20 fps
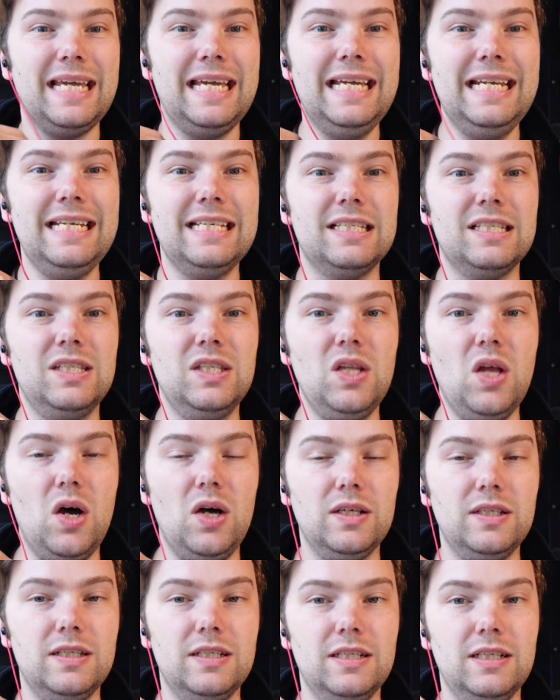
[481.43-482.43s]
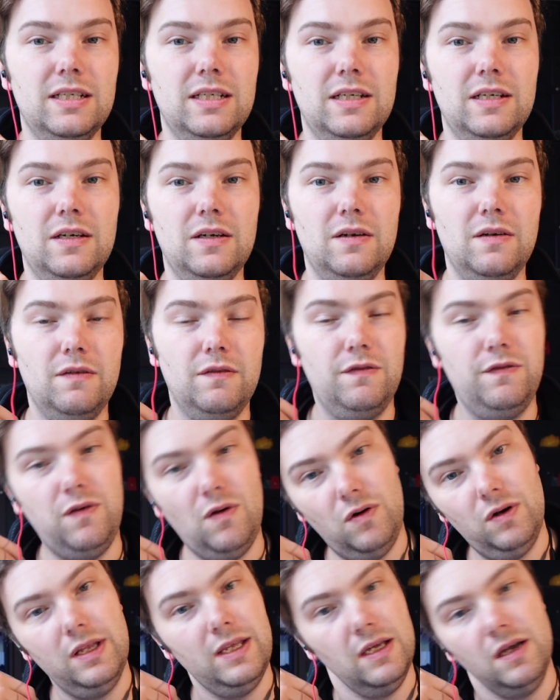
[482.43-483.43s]
it is not
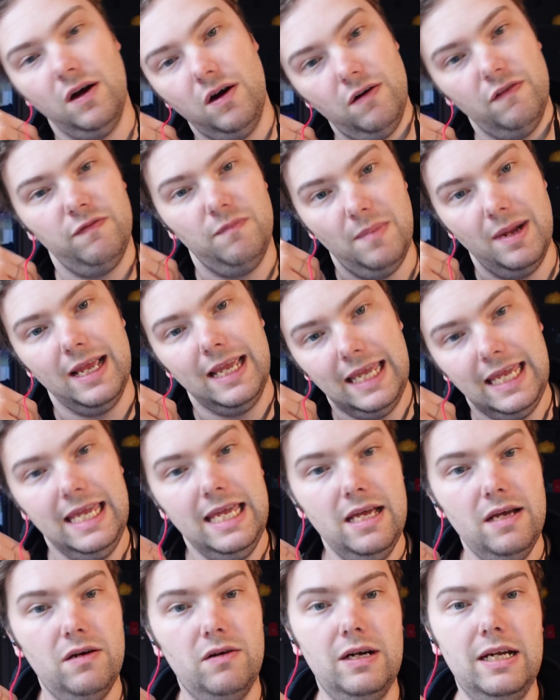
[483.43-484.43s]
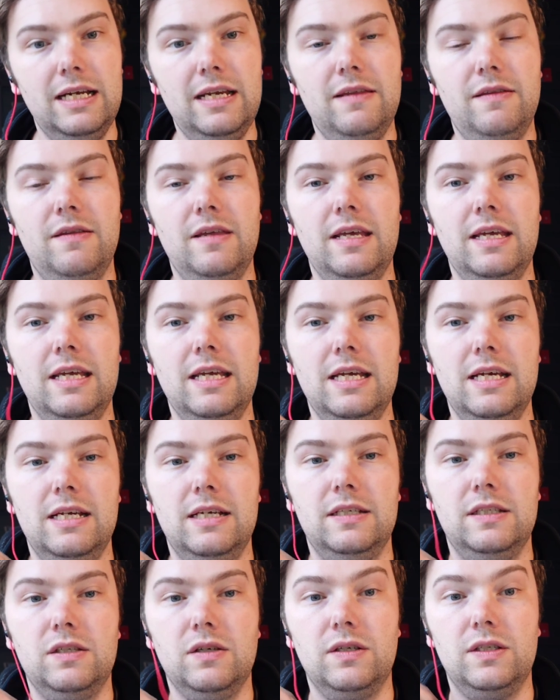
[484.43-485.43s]
falling off my ear or anything.
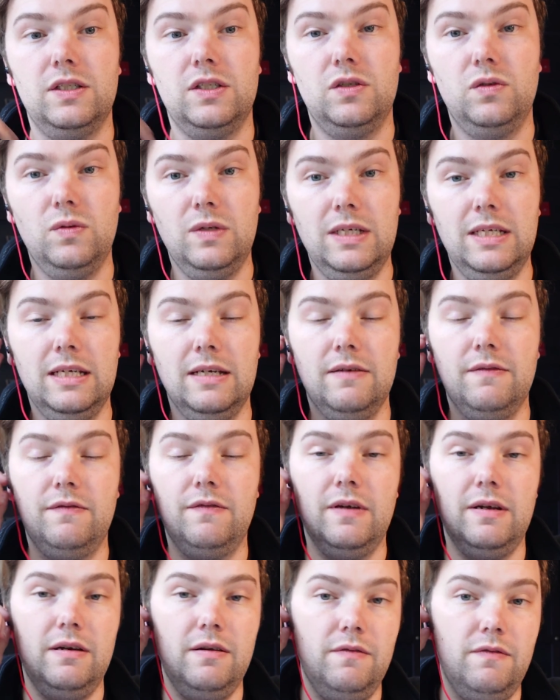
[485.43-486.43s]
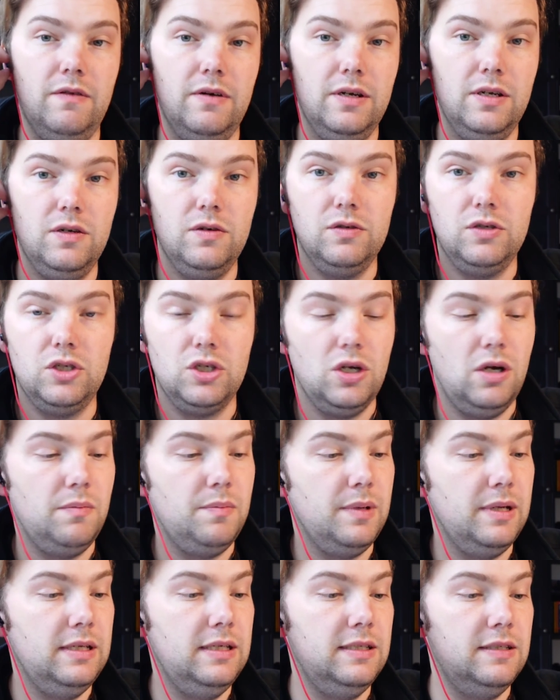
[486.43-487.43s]
So it's doing a very good
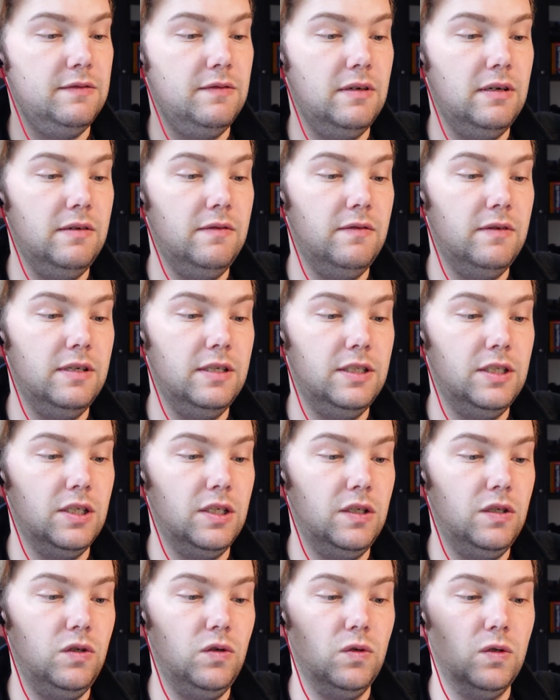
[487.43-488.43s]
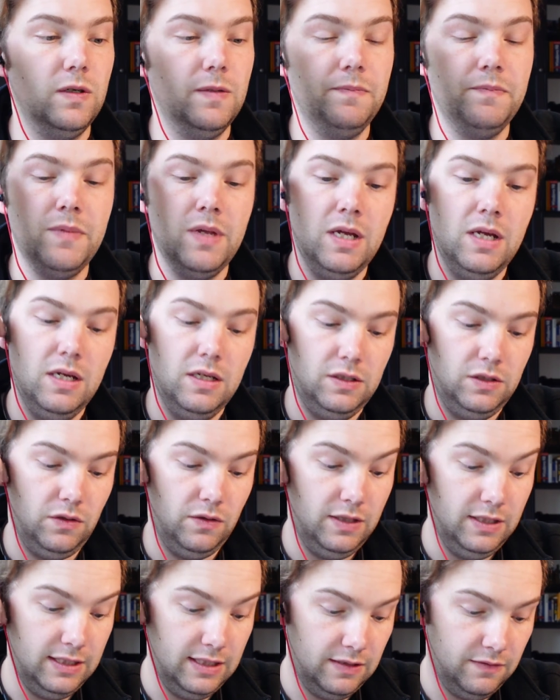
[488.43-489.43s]
job, and it's very secure.
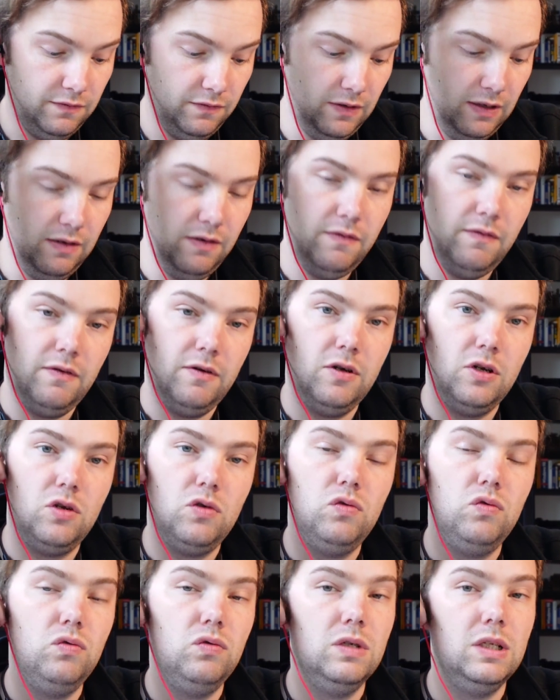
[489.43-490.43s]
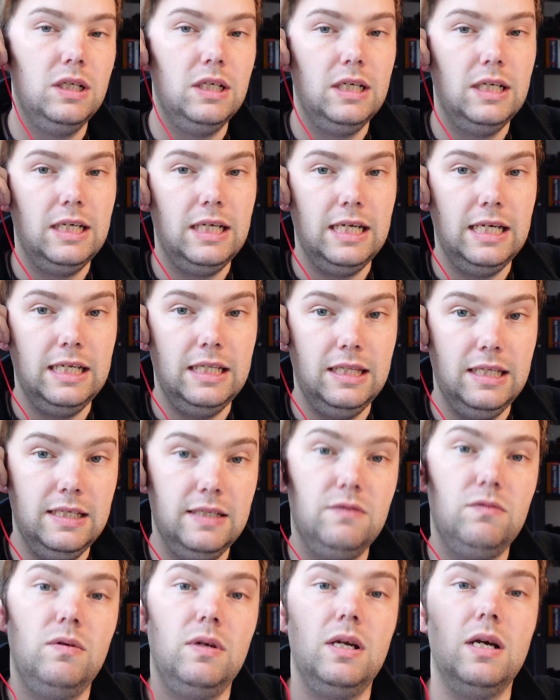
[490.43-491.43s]
So this is very cool in
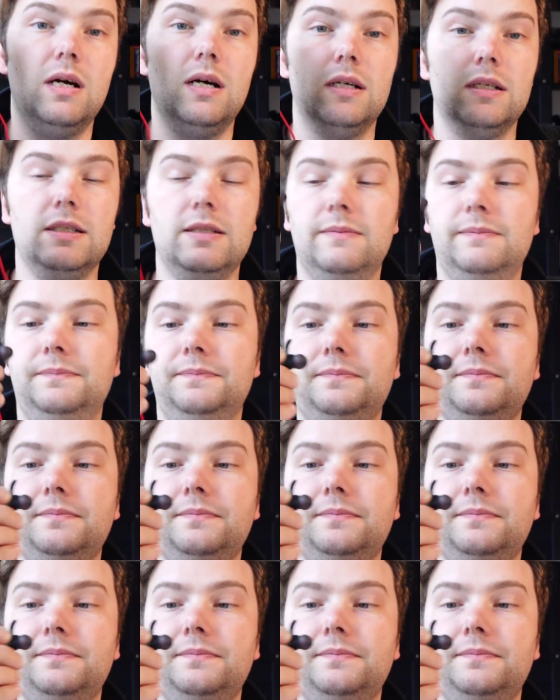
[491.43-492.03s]
this regard.